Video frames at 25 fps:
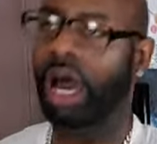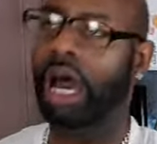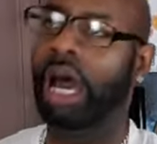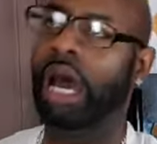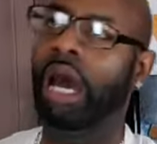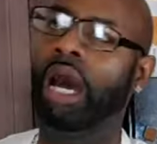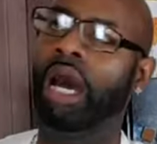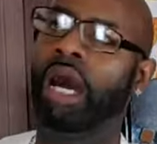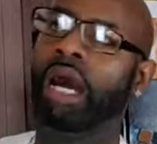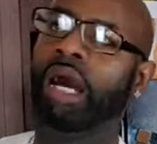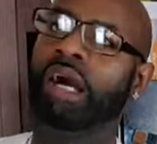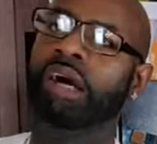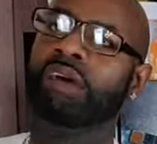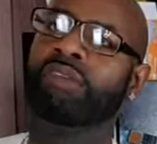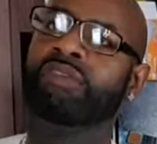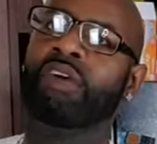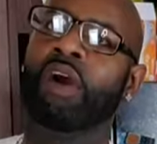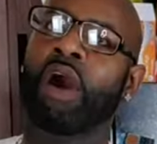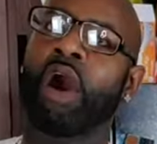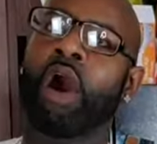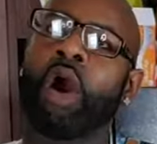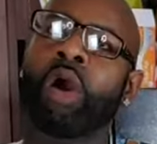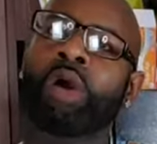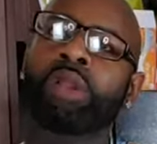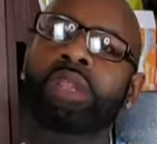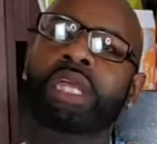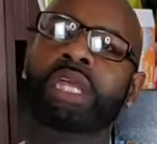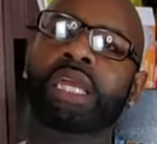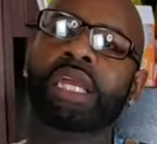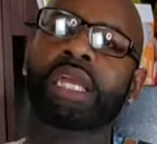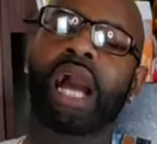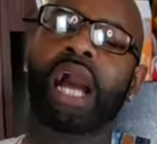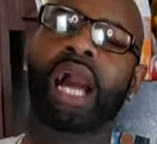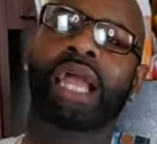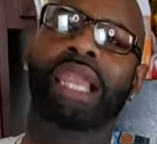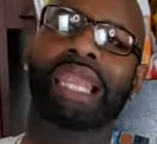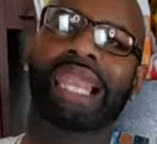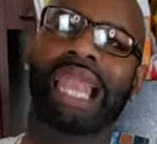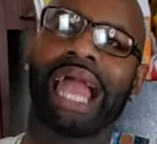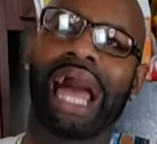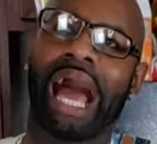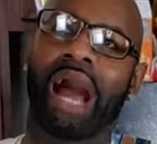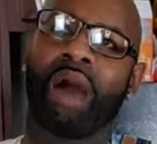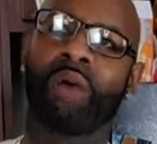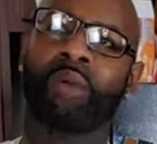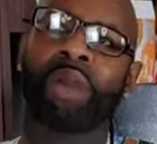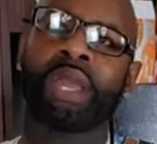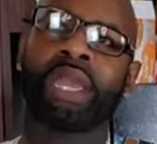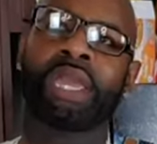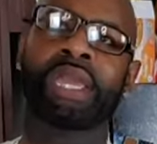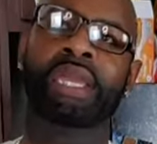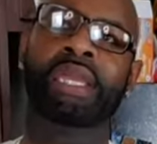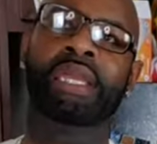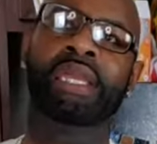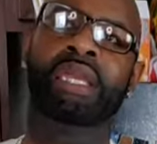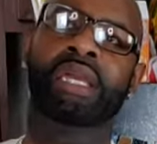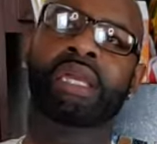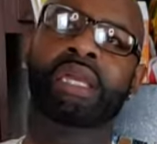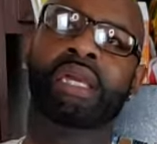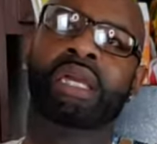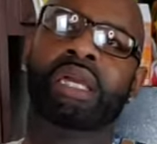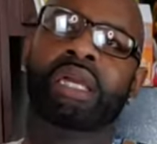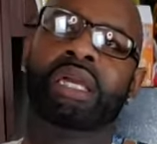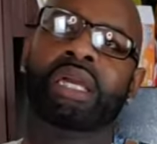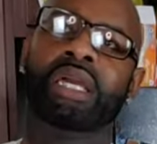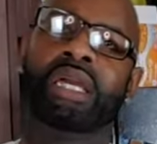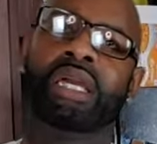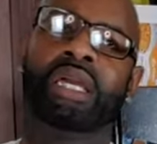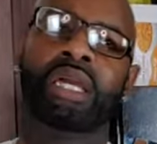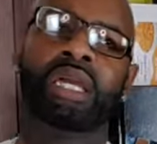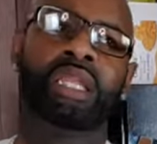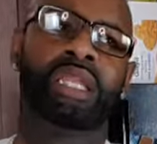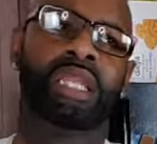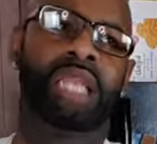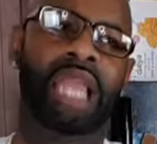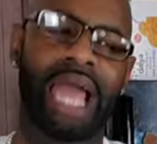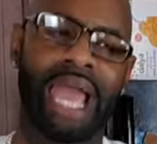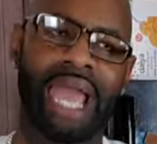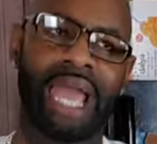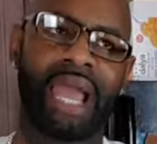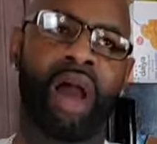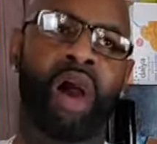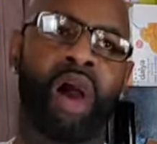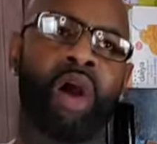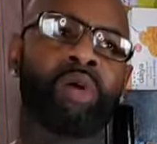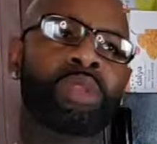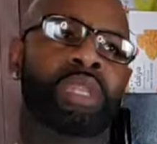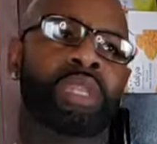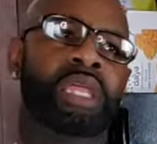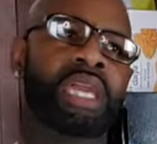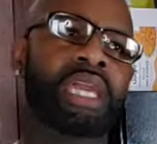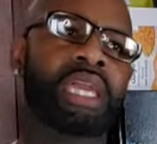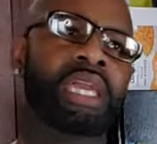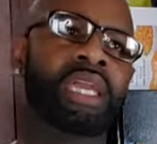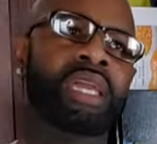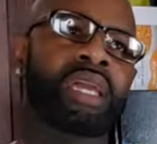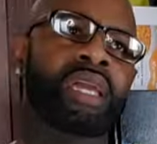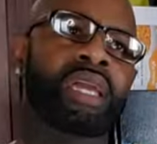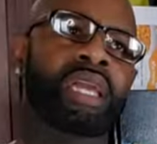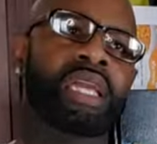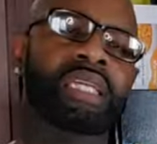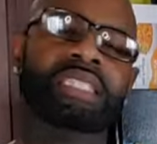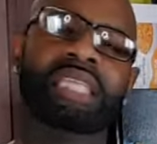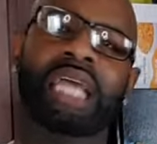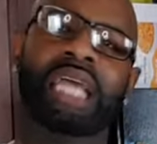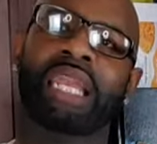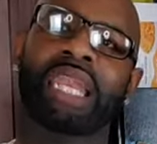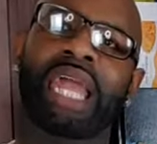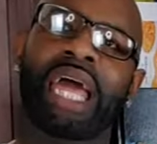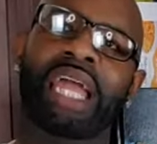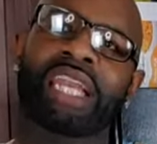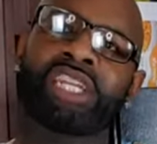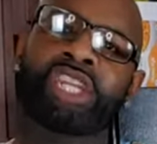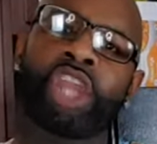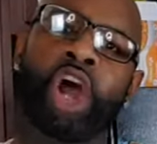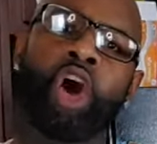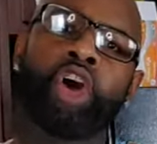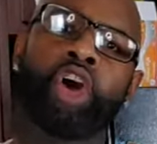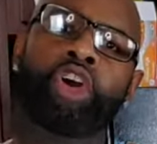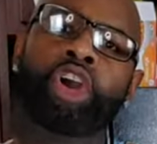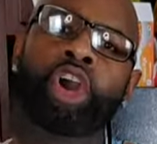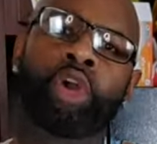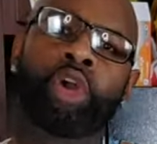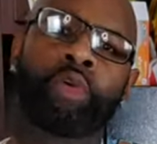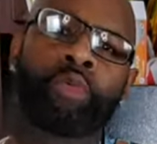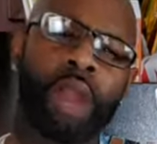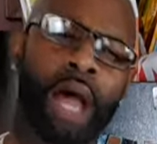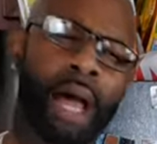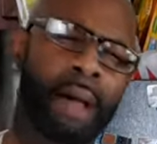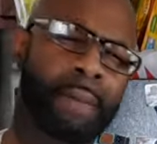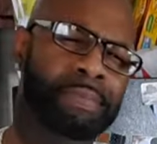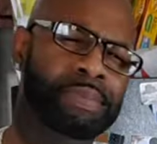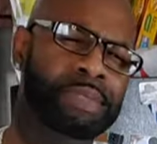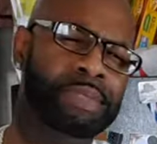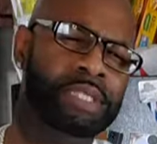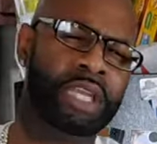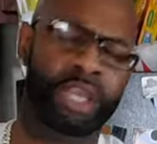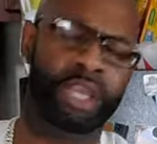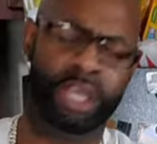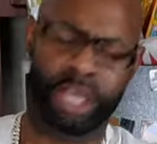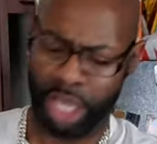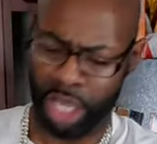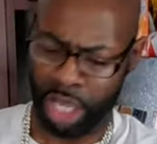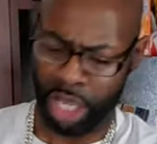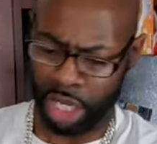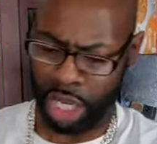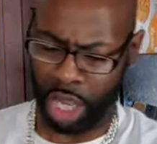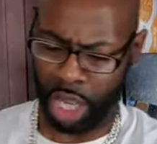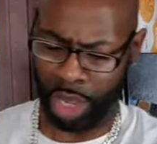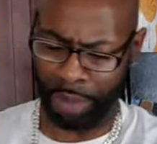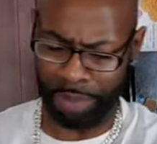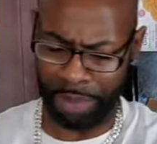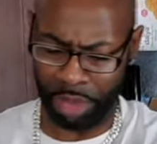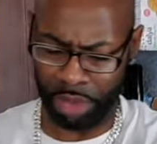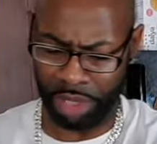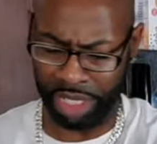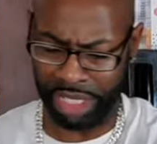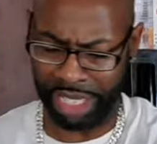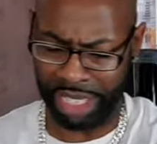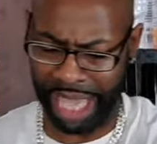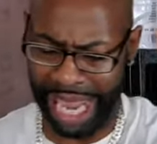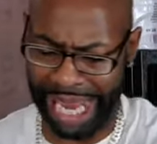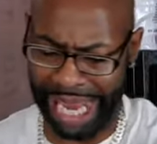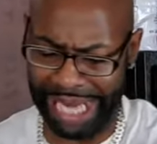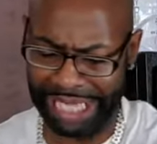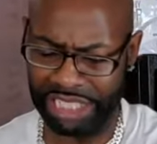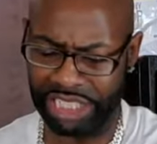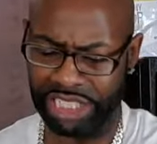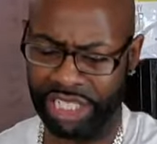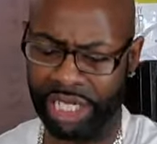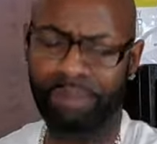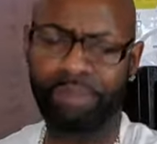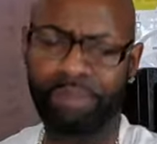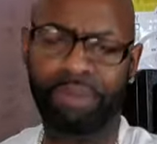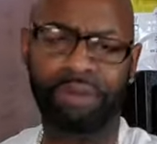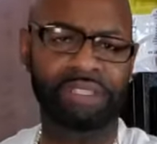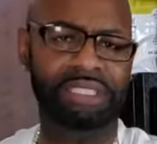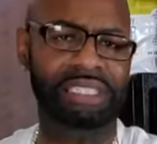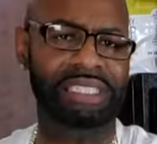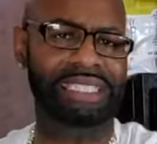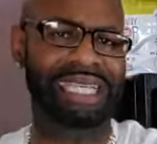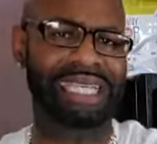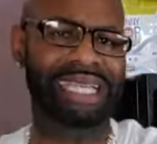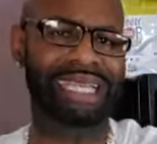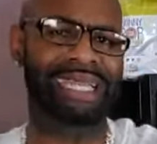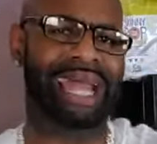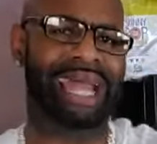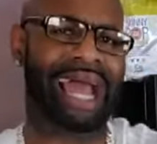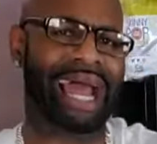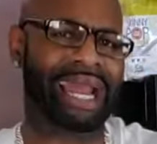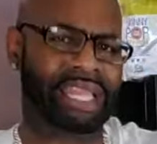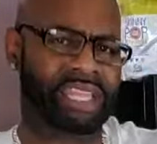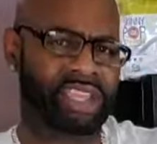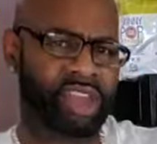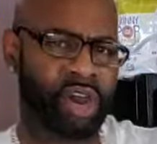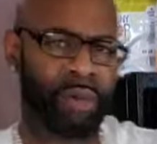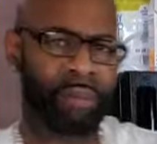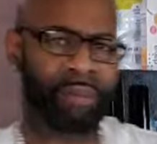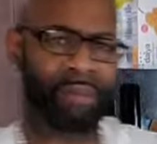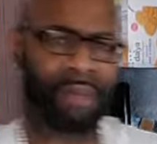of only allowing, let no corrupt communication proceed out of your